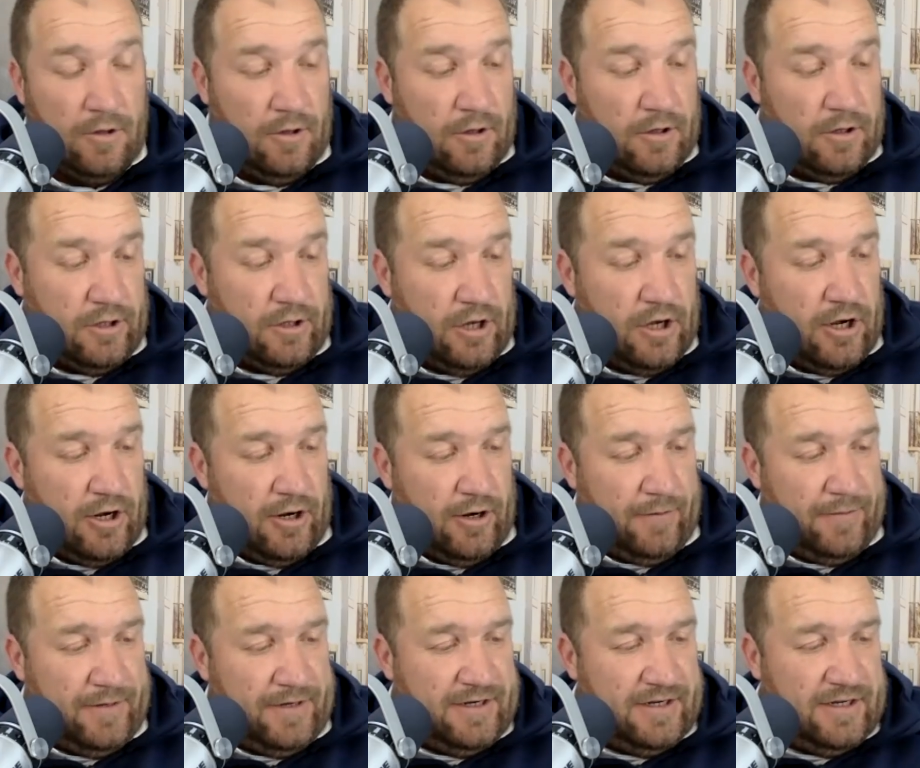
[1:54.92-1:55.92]
Yeah, I
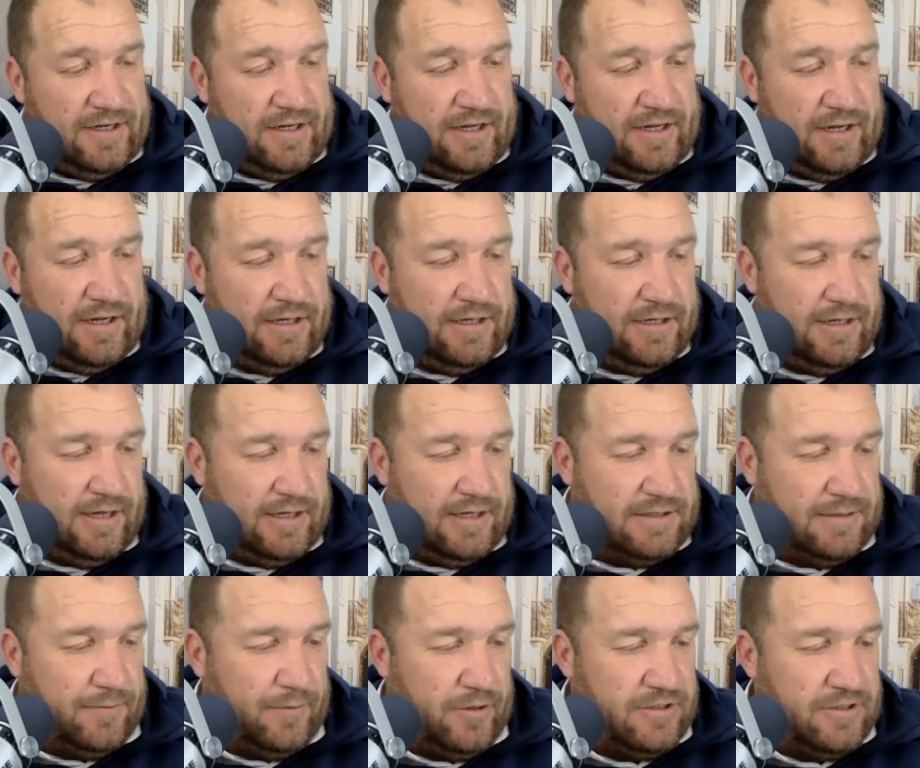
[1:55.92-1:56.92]
mean, I
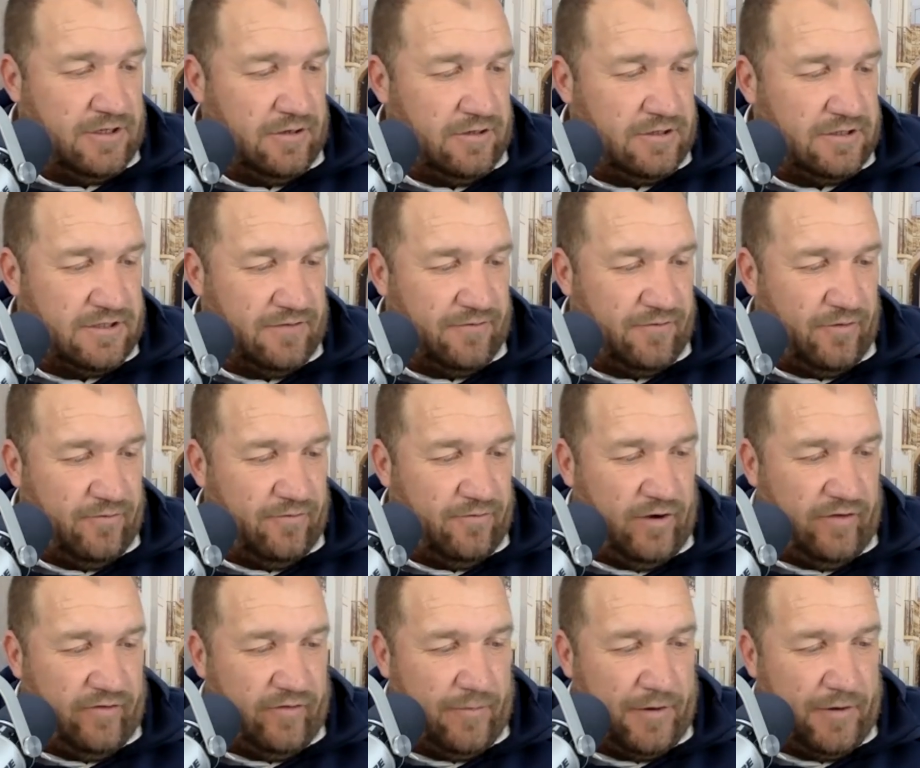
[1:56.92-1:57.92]
suppose it looks different for
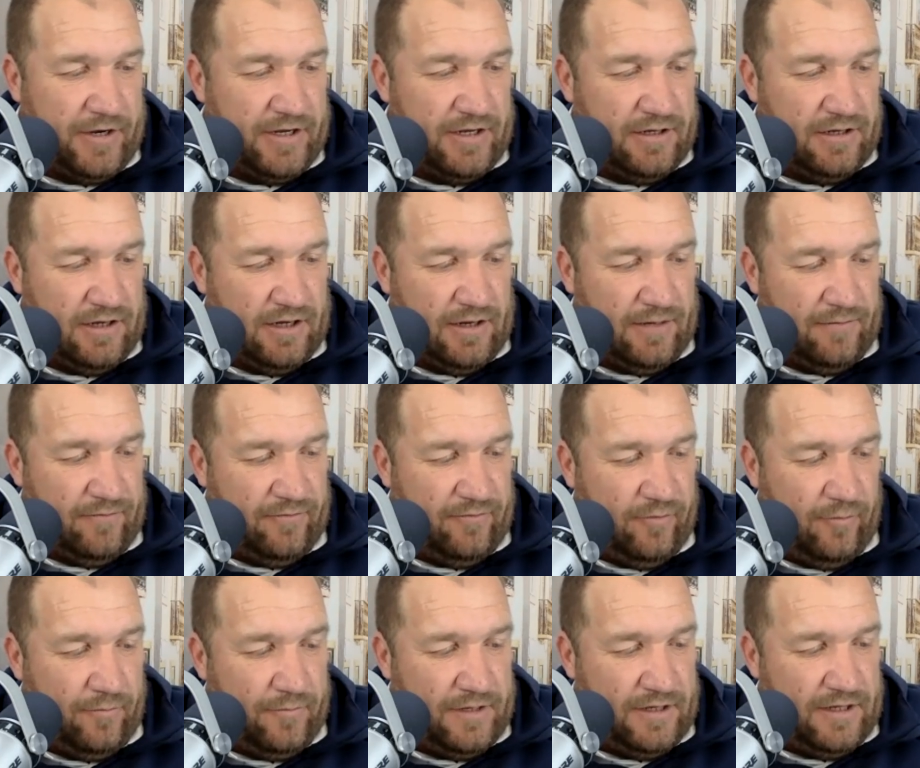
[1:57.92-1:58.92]
everybody. Um,
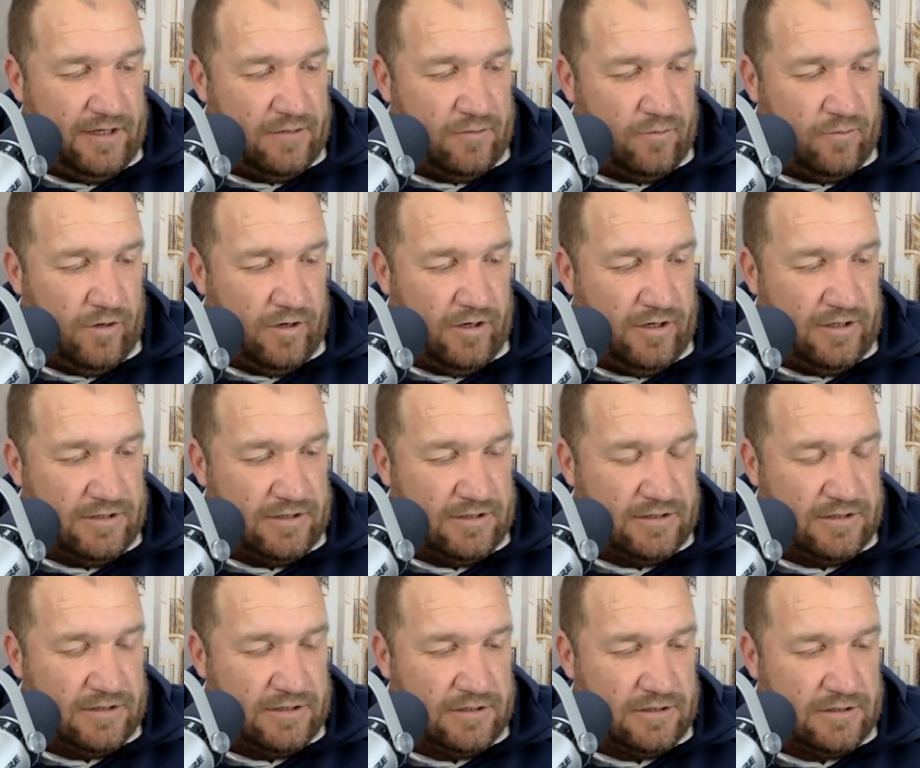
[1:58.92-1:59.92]
for me, it
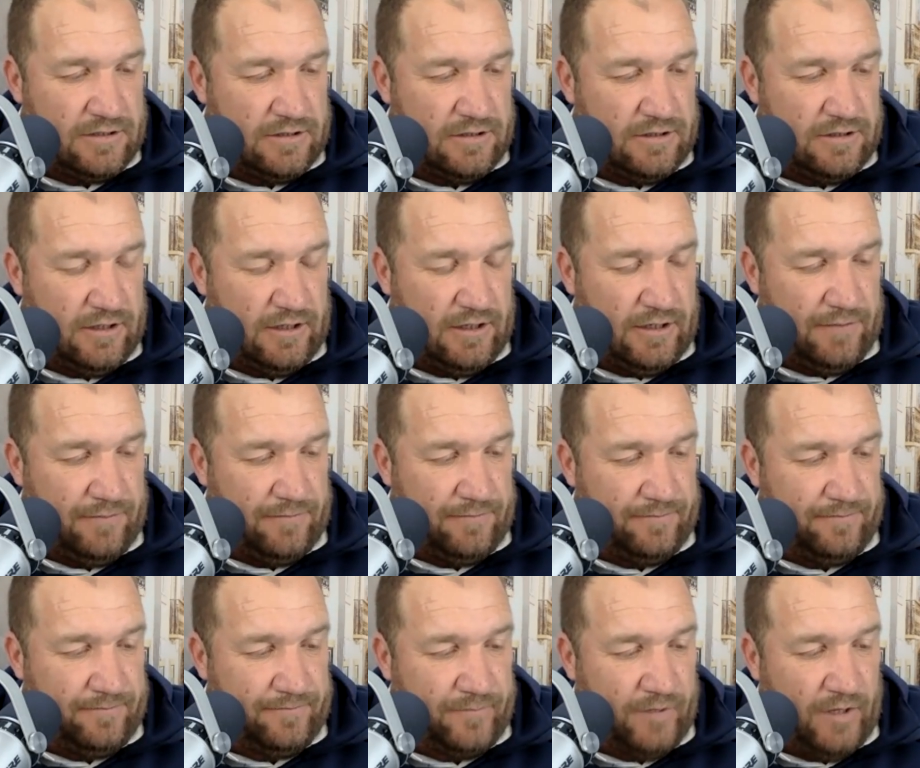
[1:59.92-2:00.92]
was
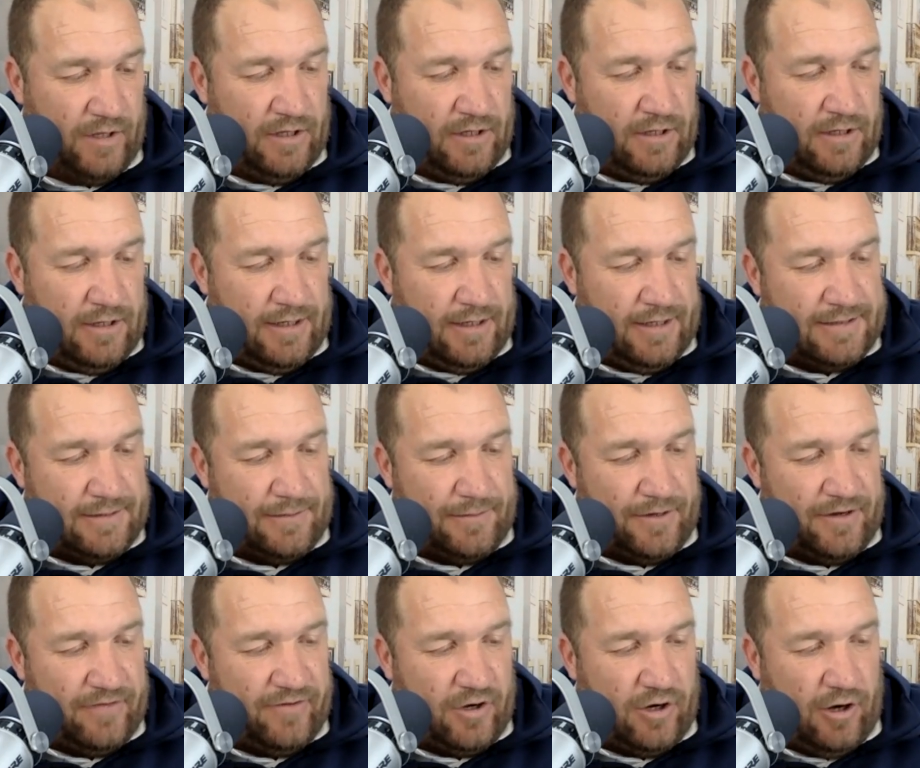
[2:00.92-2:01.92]
um it's a
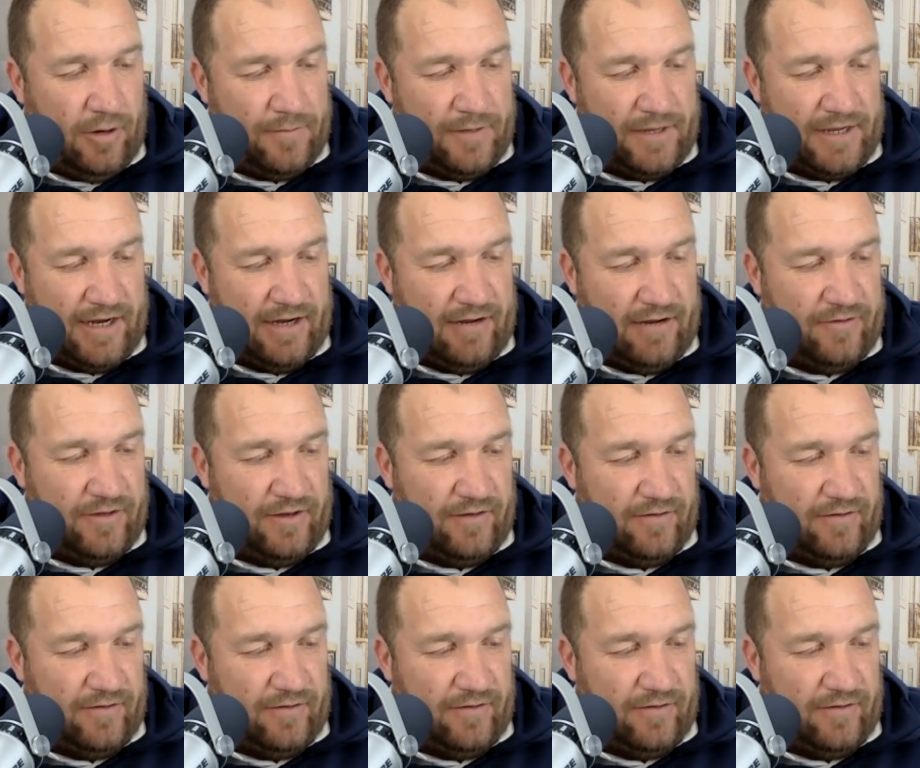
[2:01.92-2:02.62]
bit of a complicated thing